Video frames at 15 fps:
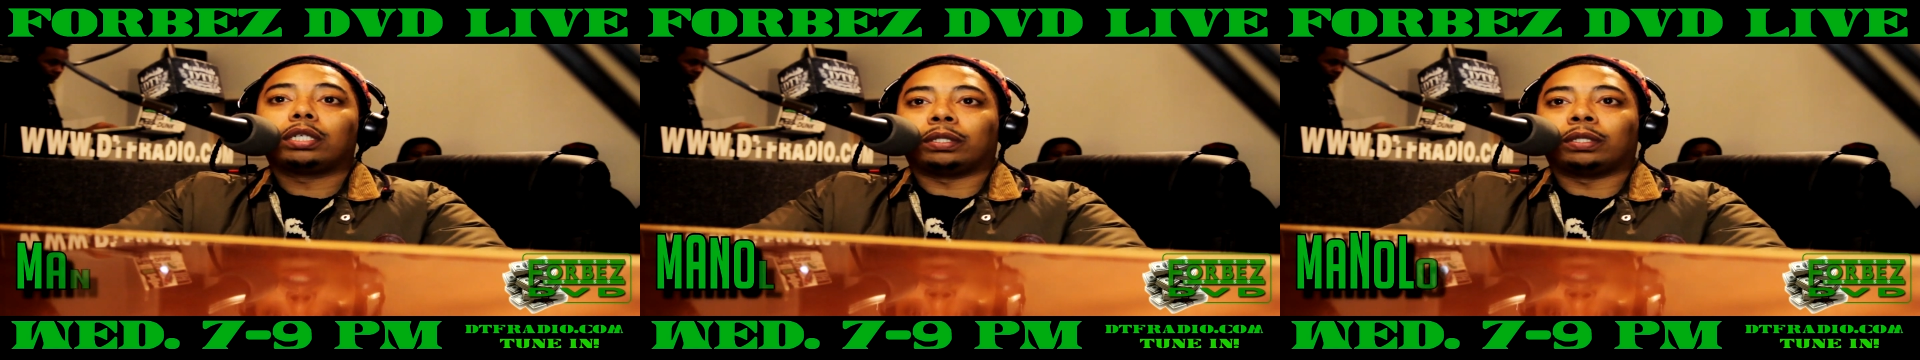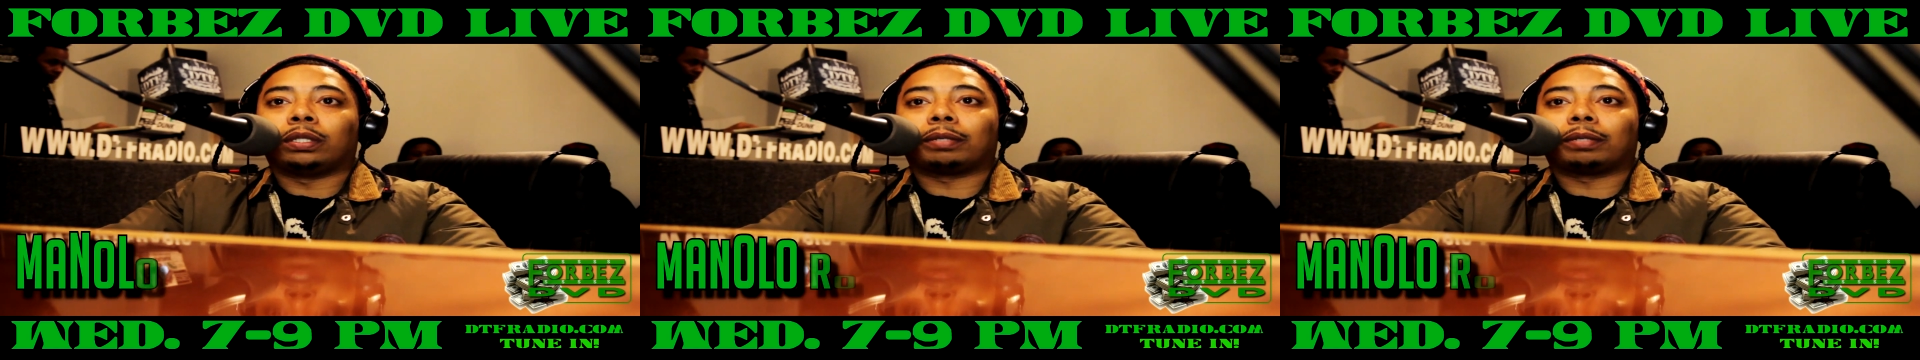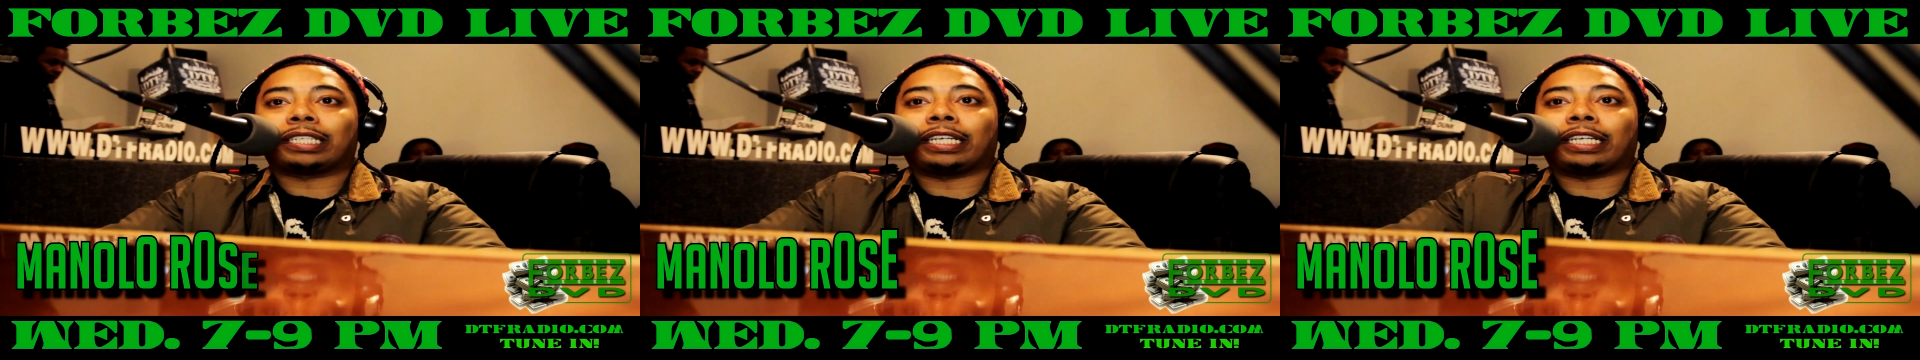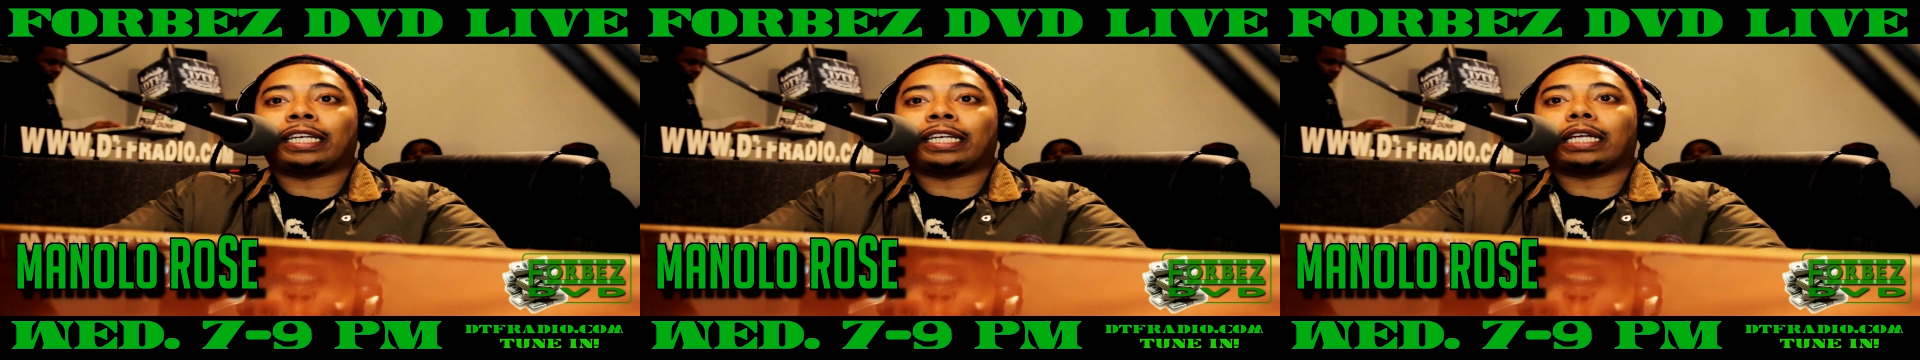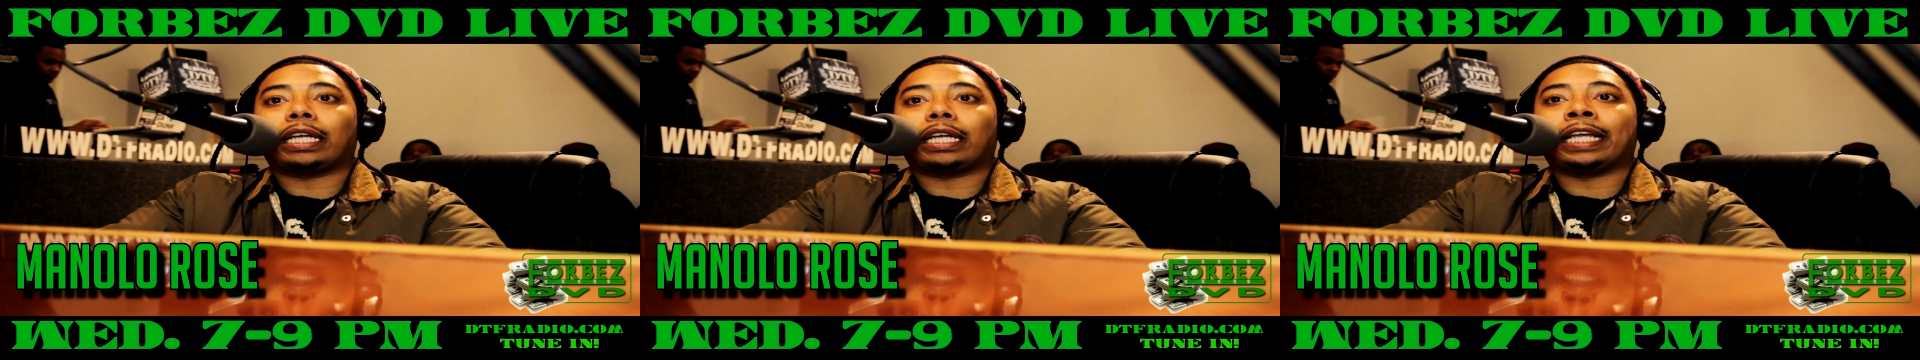You know what I'm
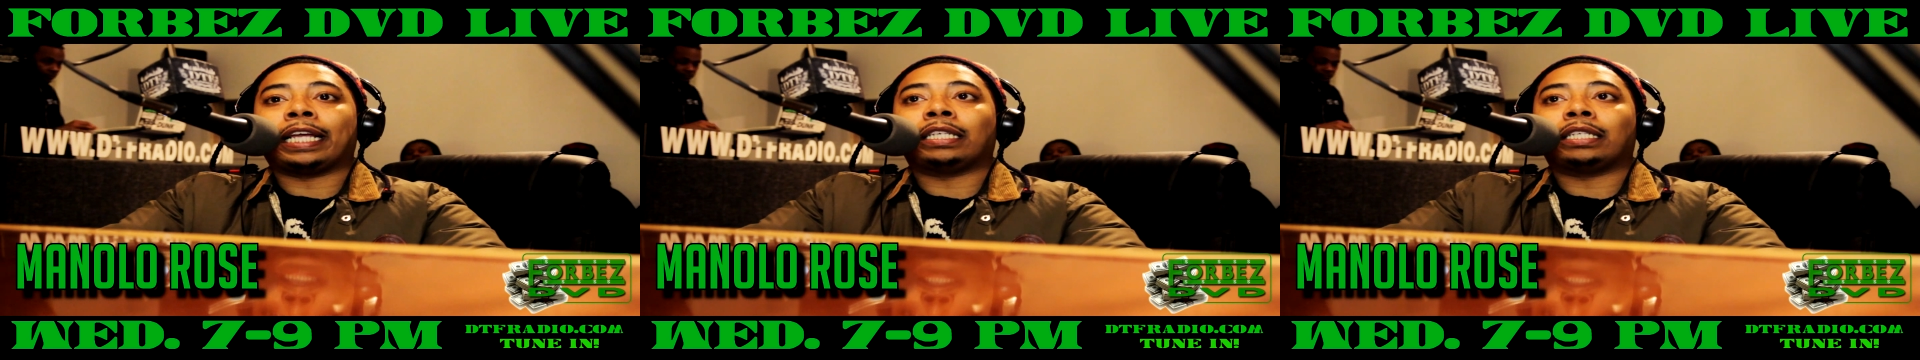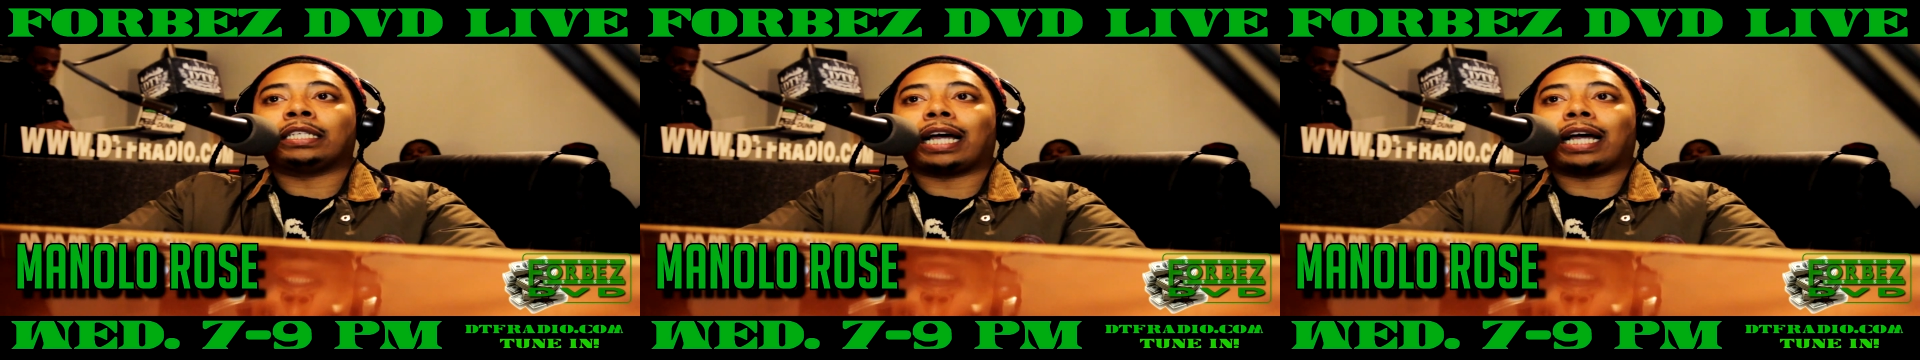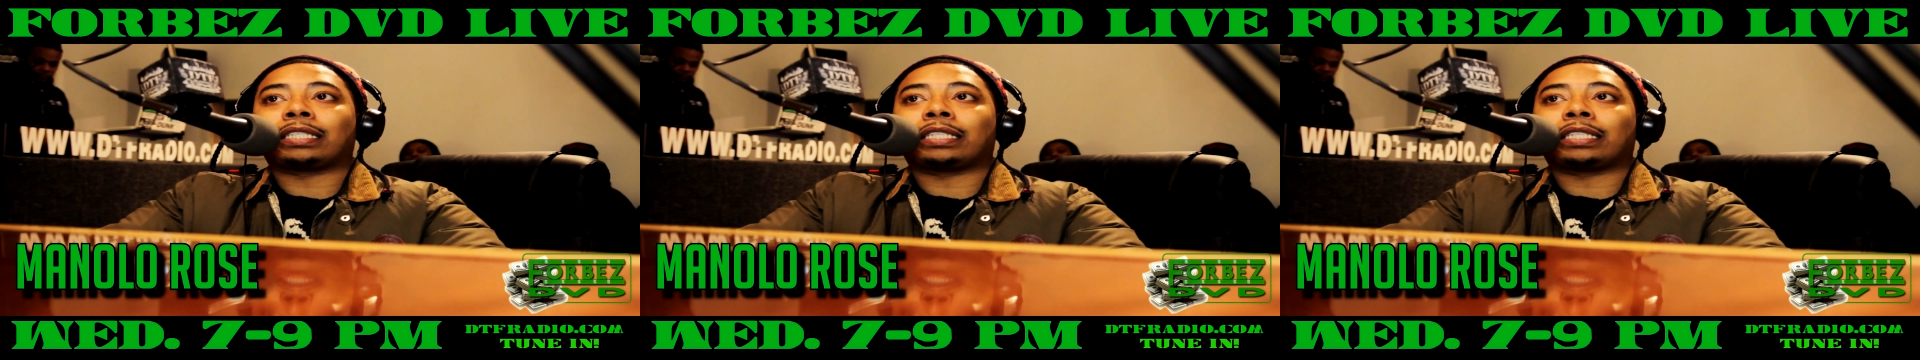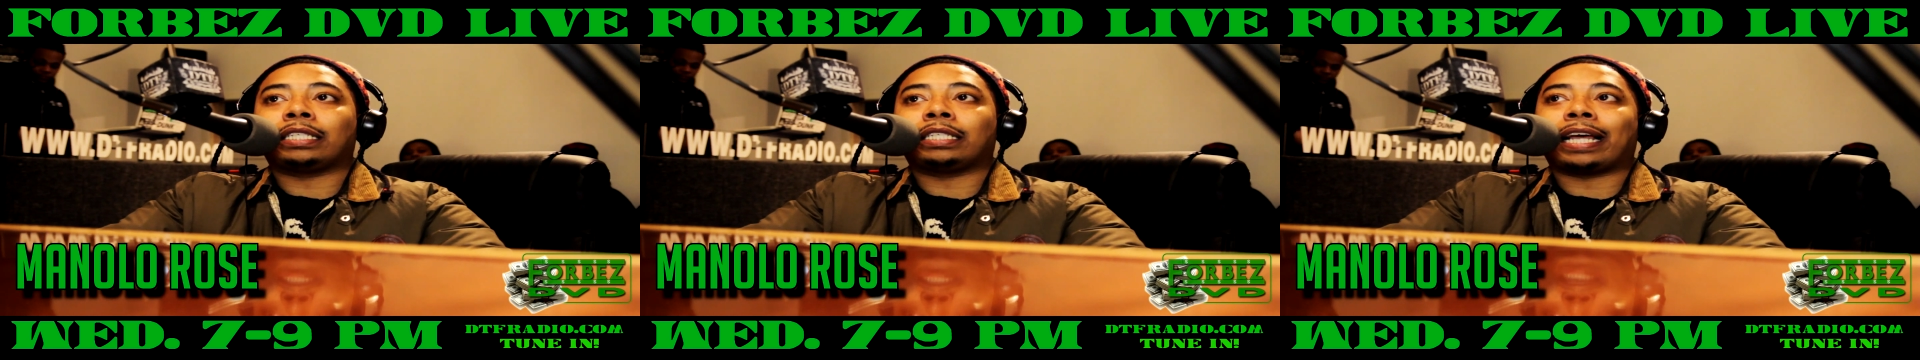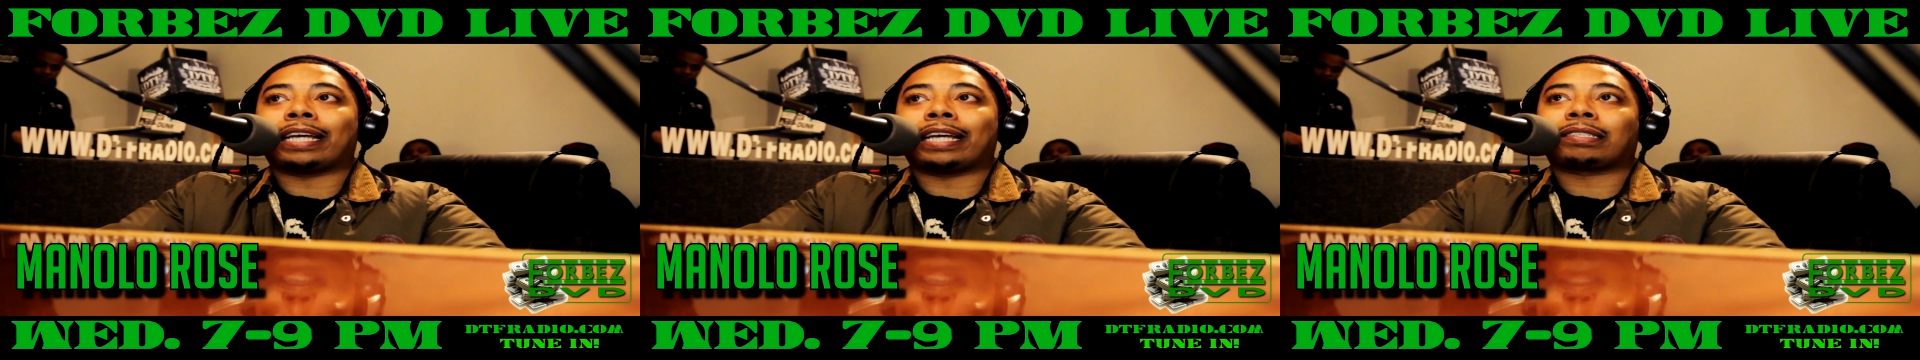saying? And I
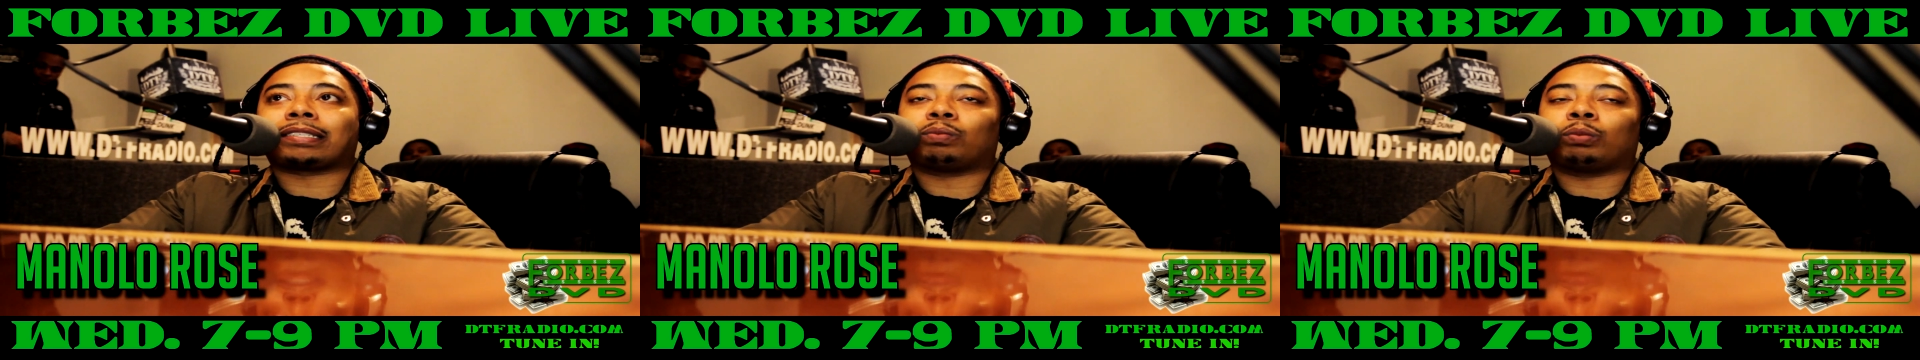think that's